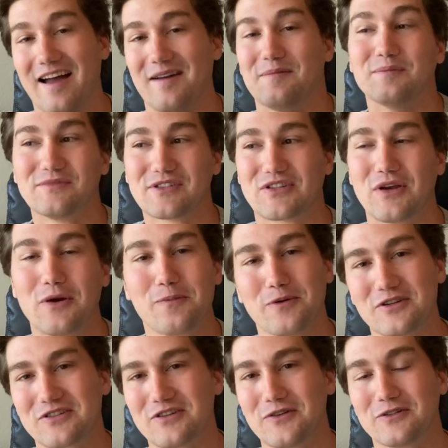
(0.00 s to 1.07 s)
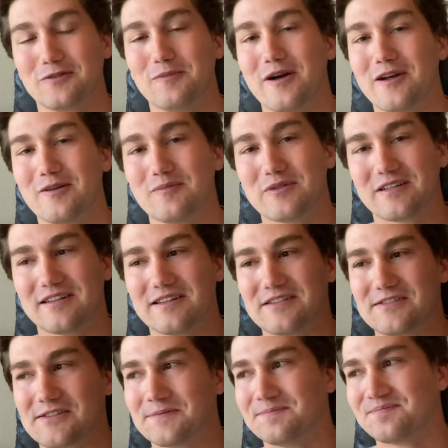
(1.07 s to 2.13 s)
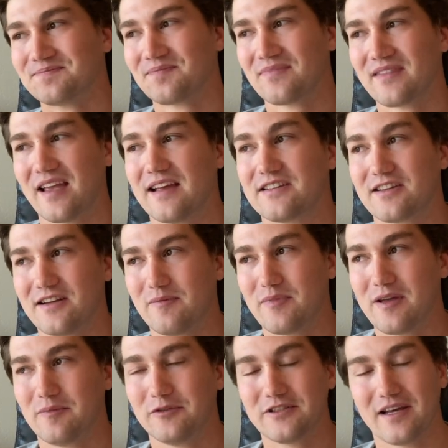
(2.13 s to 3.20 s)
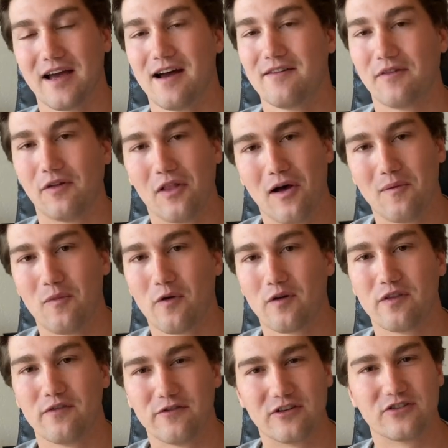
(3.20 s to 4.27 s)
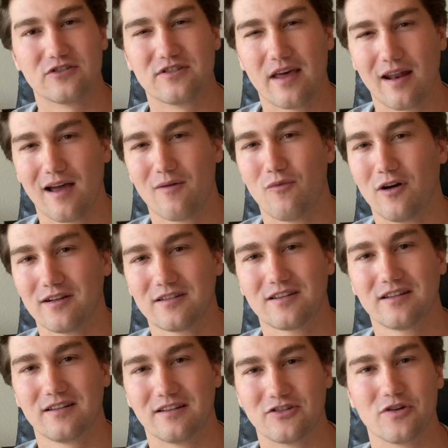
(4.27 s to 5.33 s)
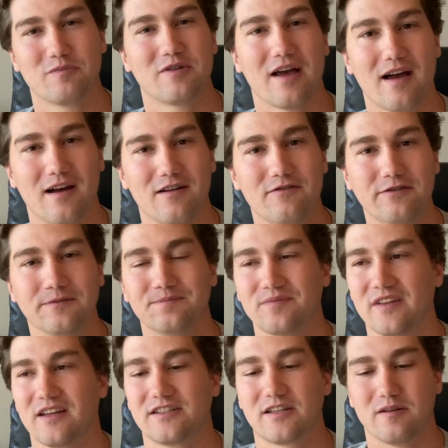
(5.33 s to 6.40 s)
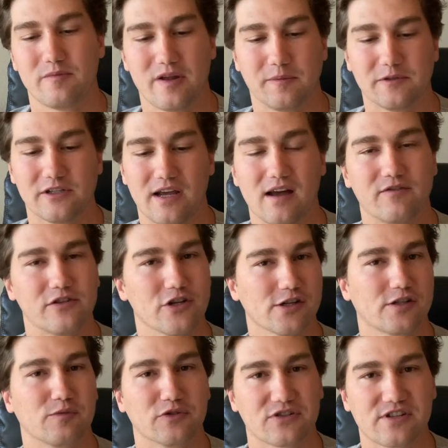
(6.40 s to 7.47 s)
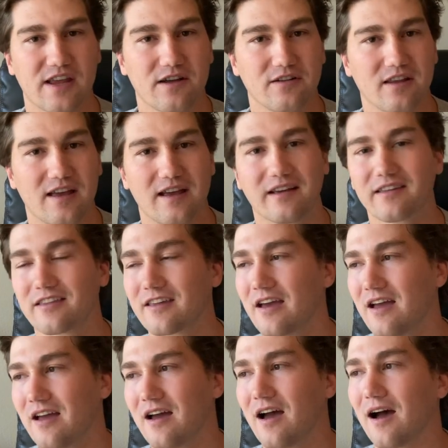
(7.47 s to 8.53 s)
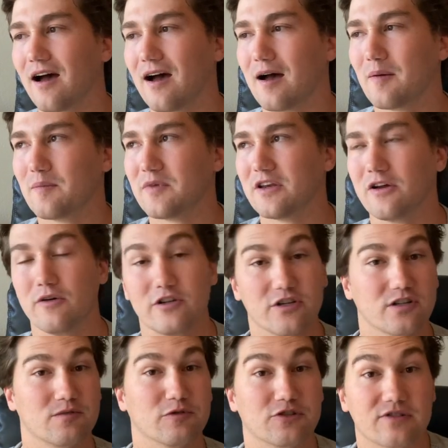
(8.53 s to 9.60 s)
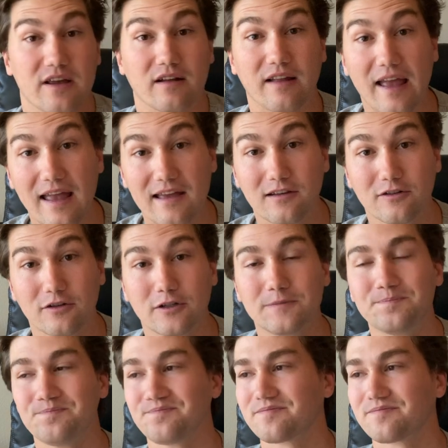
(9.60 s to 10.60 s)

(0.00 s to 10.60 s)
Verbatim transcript: I'm super stoked about it because it's going to be able to have a lot more of the features that I want the ship to have. It's going to be able to have adjustable sail length, um, you know, adjustable sail angle,